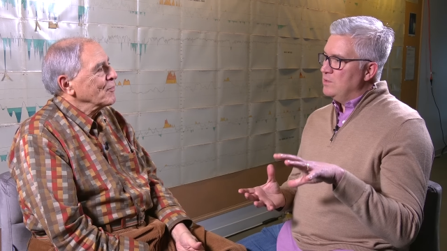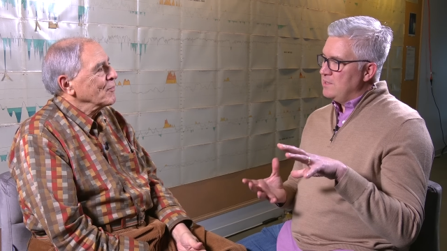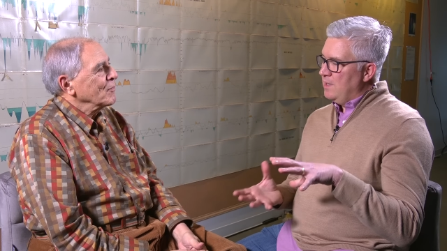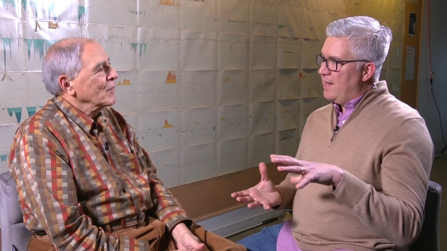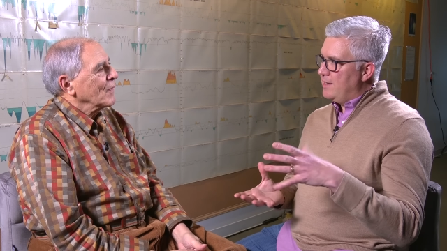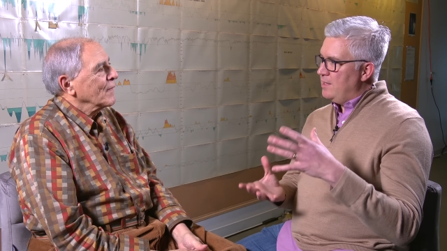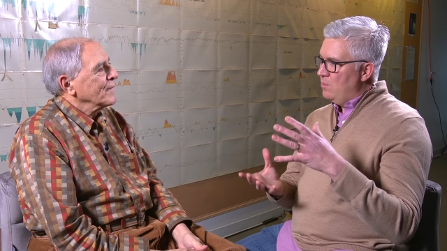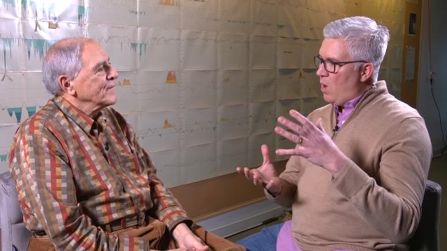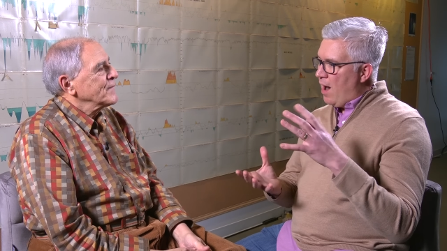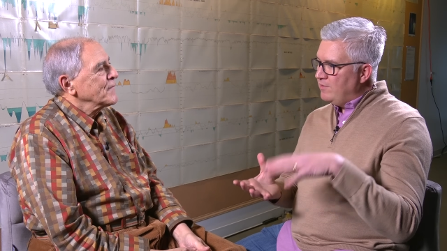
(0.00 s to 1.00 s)
Speaker 1: was like?
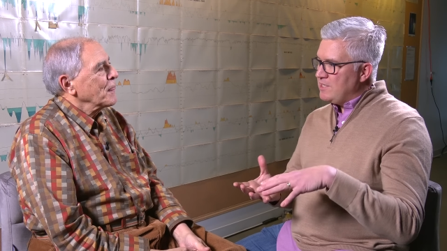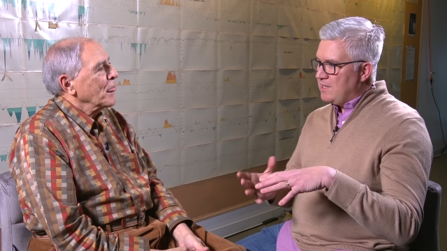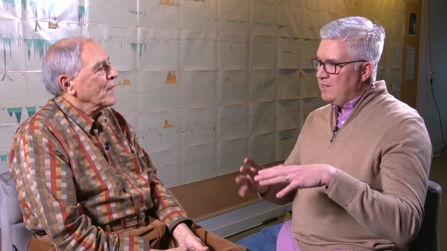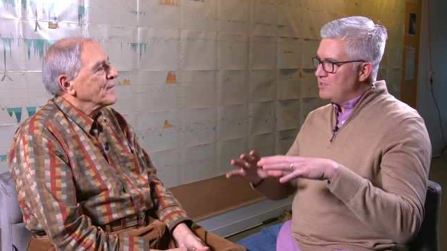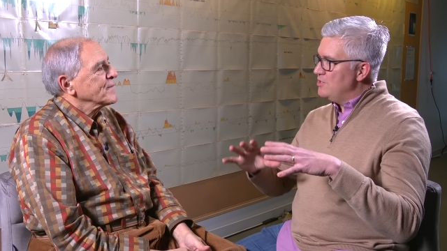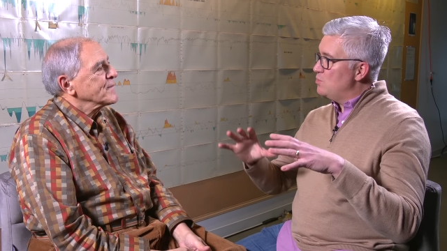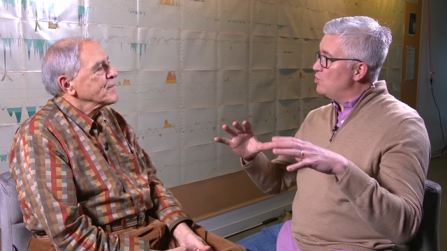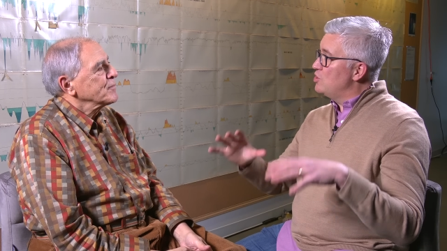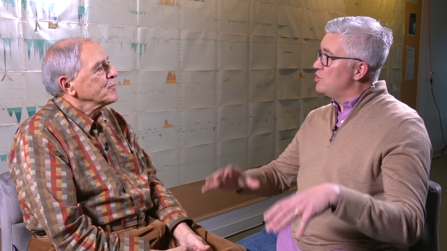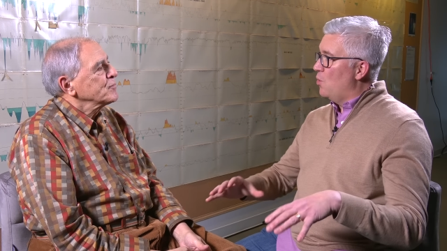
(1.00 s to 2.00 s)
Obviously, conditions were
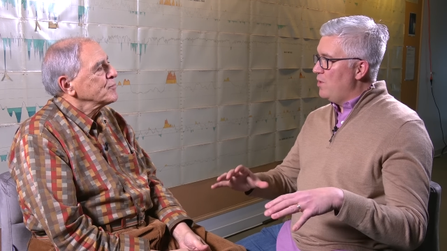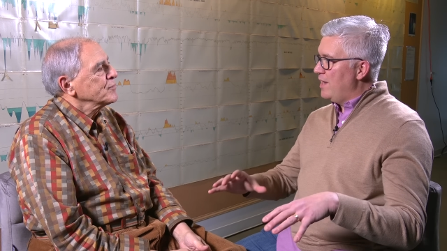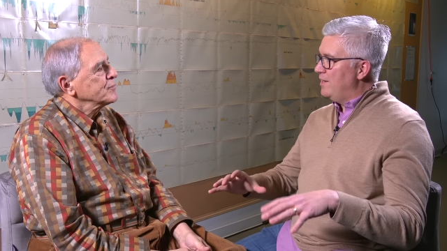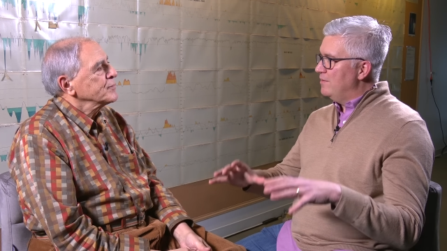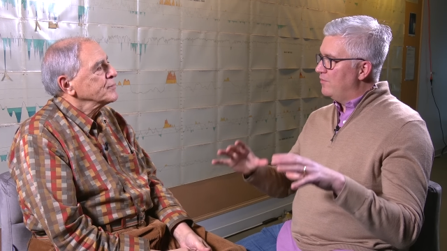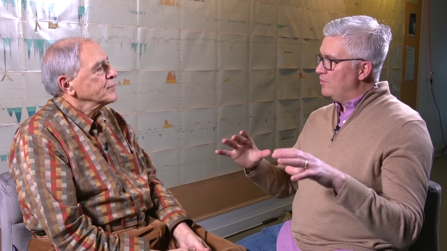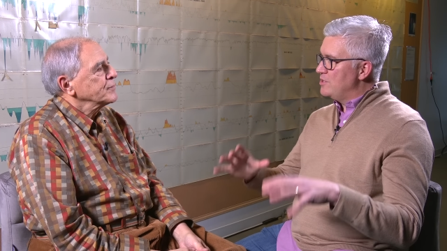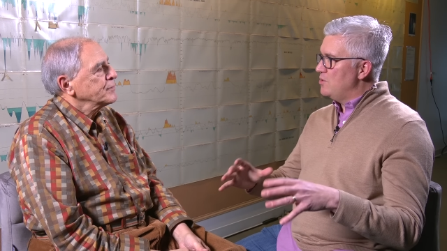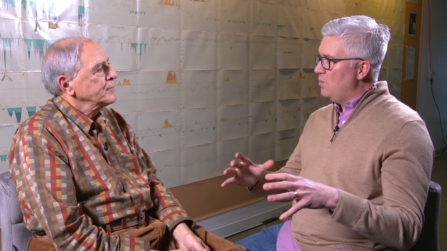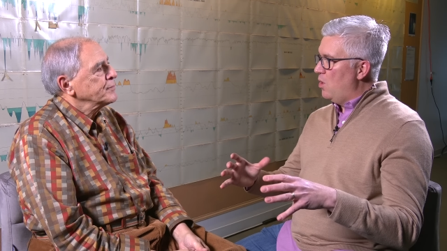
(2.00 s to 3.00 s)
so negative for
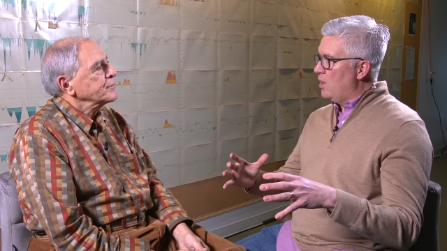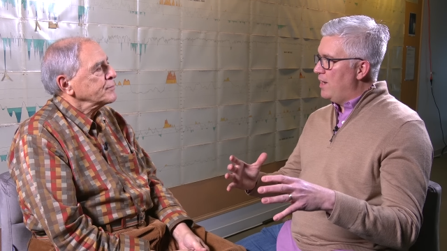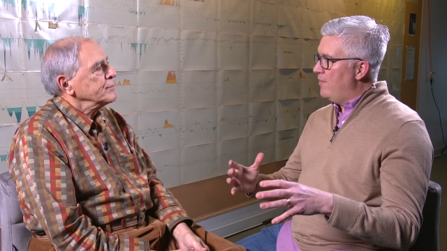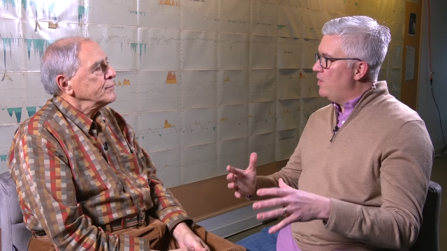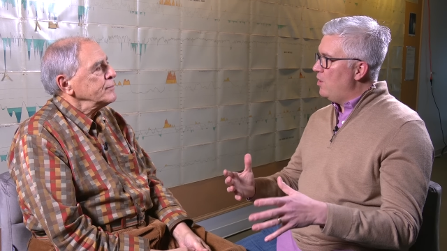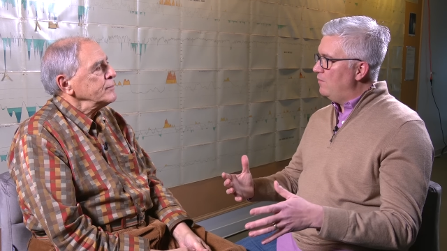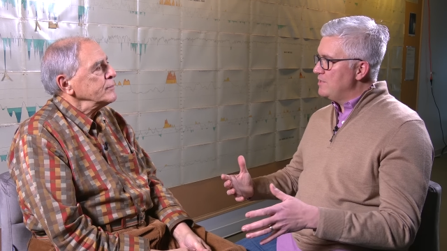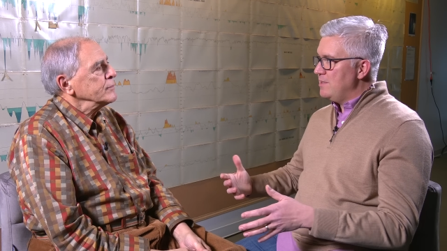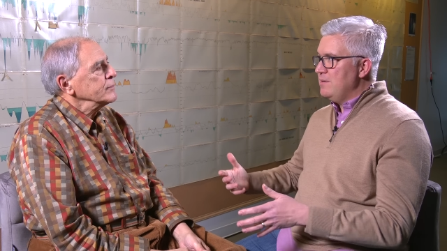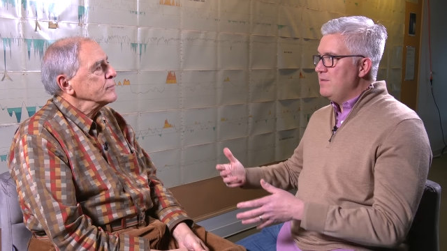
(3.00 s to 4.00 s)
so long, and then all of a
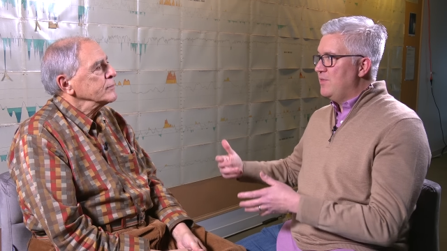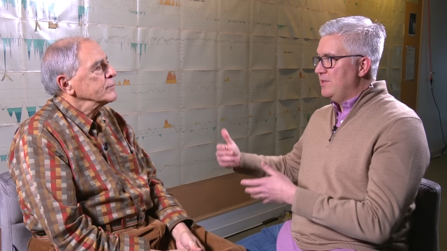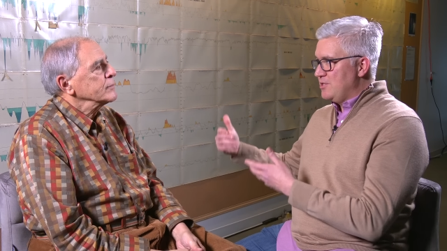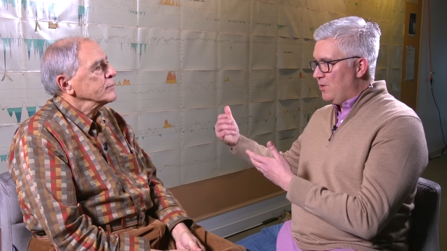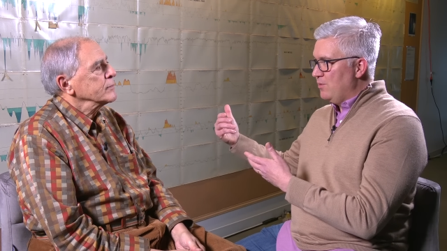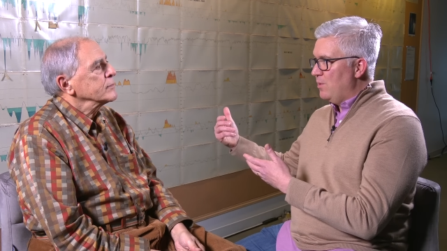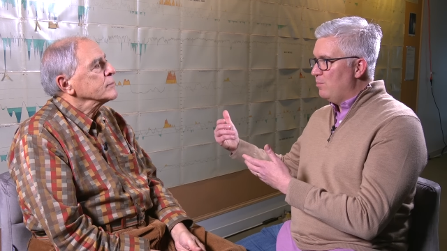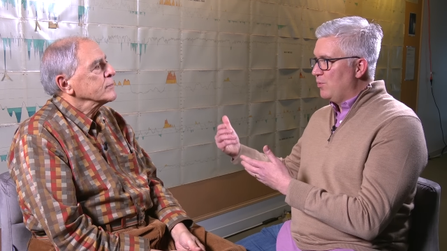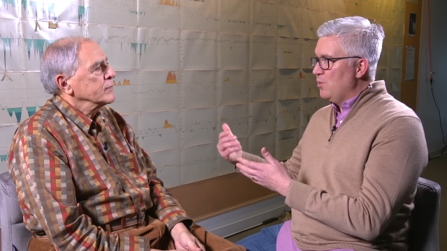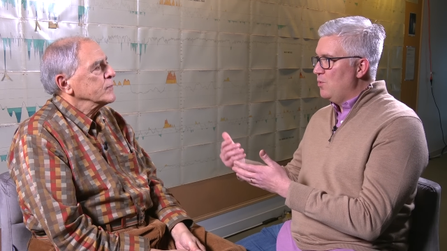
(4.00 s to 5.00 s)
sudden things started to
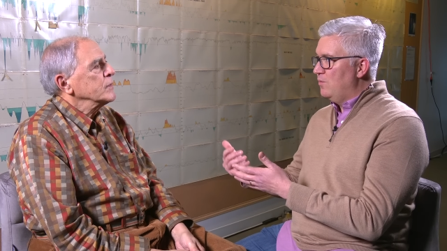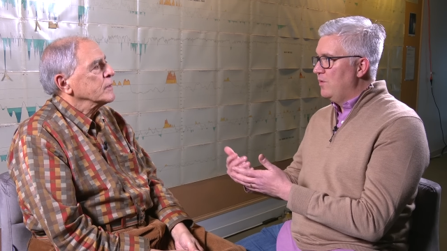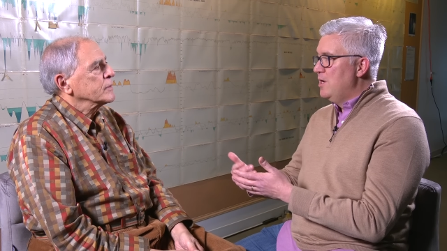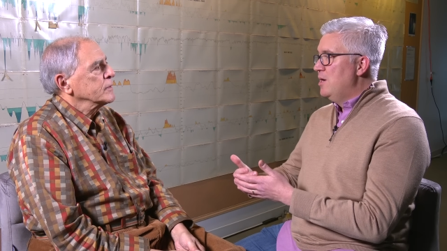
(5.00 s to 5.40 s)
improve. Yes.